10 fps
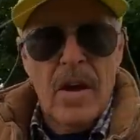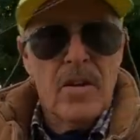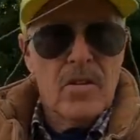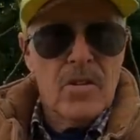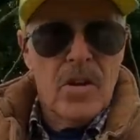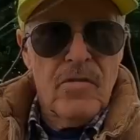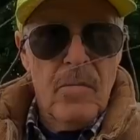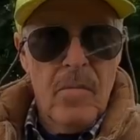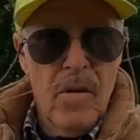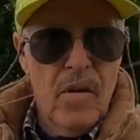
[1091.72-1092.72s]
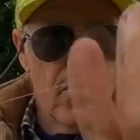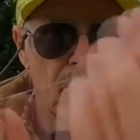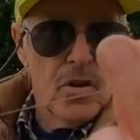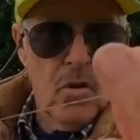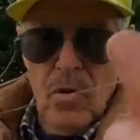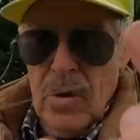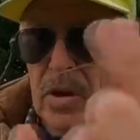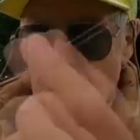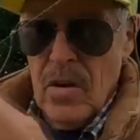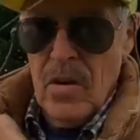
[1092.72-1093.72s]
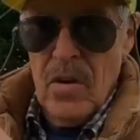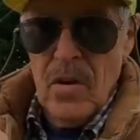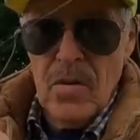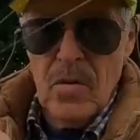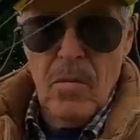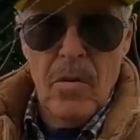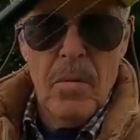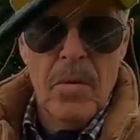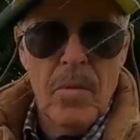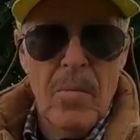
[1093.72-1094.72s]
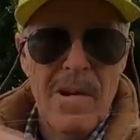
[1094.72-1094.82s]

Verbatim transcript: And you can see from the shot here to where I put the